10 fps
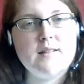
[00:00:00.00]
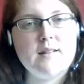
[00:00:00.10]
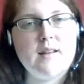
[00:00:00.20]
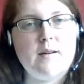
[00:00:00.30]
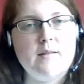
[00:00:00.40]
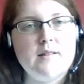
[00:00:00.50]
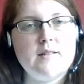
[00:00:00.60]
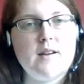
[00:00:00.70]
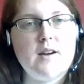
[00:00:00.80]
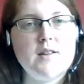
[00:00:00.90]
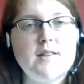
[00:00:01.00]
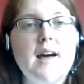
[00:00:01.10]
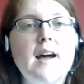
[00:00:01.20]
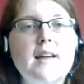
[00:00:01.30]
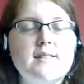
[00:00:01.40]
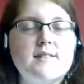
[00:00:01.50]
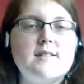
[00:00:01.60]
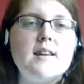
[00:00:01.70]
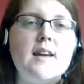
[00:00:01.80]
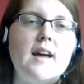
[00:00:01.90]
So yeah, so that is
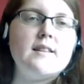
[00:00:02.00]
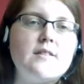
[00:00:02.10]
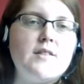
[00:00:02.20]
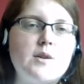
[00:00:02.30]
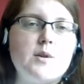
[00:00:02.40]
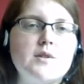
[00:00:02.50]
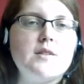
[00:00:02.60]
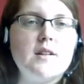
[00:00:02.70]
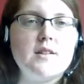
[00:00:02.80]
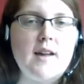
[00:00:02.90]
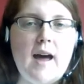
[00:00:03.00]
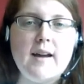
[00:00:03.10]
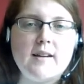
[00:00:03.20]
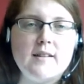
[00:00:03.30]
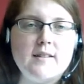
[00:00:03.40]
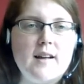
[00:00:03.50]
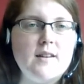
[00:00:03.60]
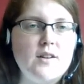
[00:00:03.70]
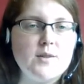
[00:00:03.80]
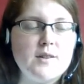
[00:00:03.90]
the end of the cross stitch tag. That
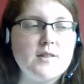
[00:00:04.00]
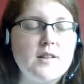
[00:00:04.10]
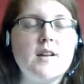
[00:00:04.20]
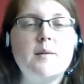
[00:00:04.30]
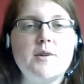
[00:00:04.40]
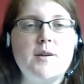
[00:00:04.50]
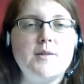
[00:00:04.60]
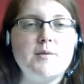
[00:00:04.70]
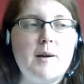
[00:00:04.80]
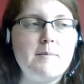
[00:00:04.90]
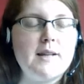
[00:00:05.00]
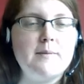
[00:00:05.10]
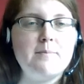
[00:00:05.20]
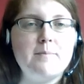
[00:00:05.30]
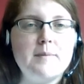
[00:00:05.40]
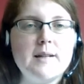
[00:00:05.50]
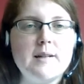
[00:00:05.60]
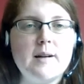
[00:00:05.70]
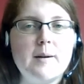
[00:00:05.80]
last question, I'm sorry I was rambling, but